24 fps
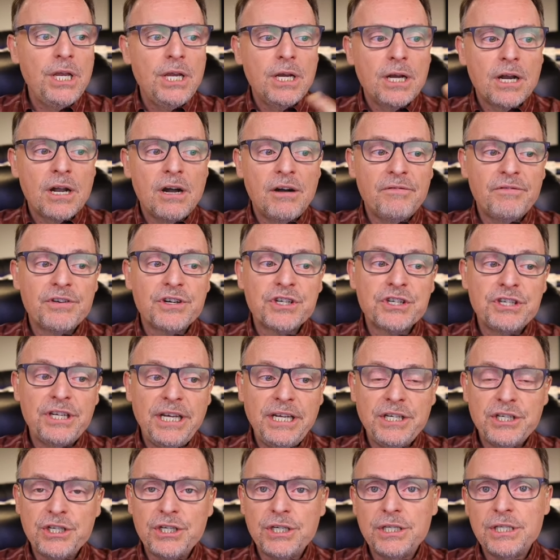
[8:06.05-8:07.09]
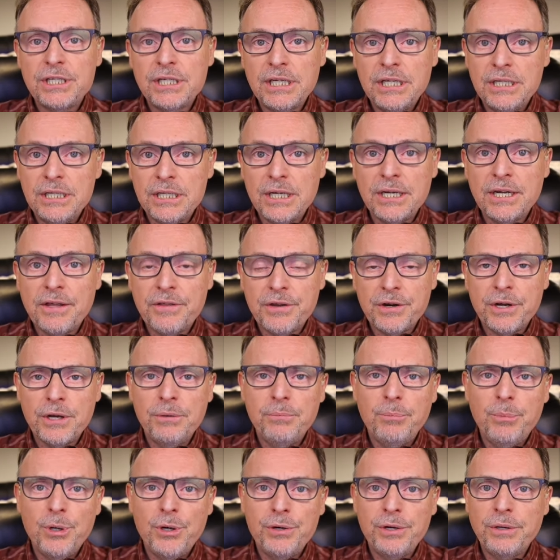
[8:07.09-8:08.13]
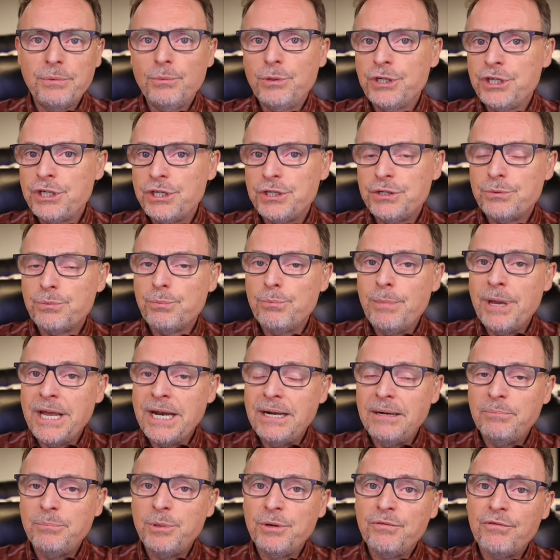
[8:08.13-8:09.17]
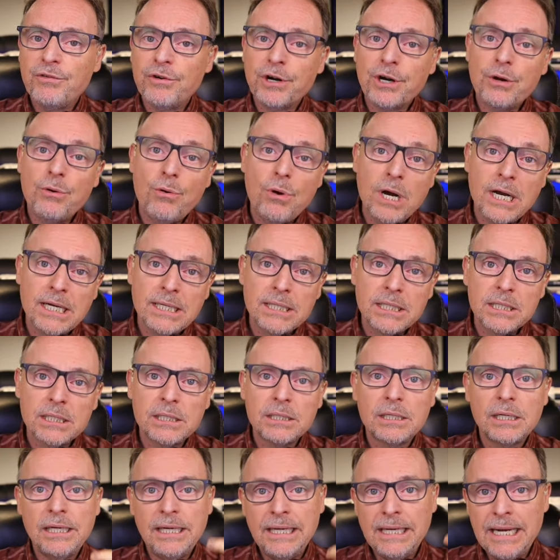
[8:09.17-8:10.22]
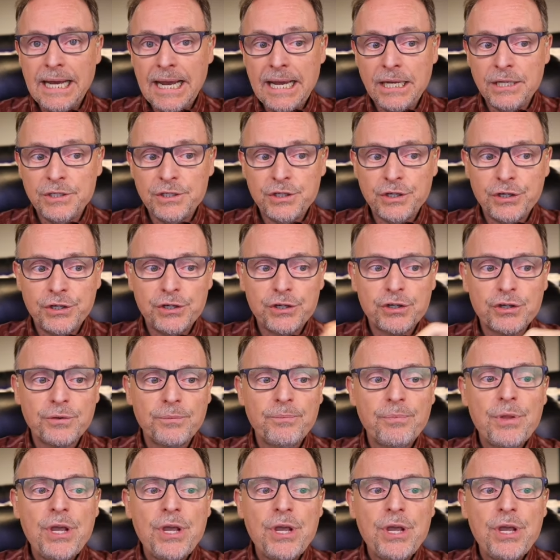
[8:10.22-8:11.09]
Conversations is another component, which is made up of requests and answers.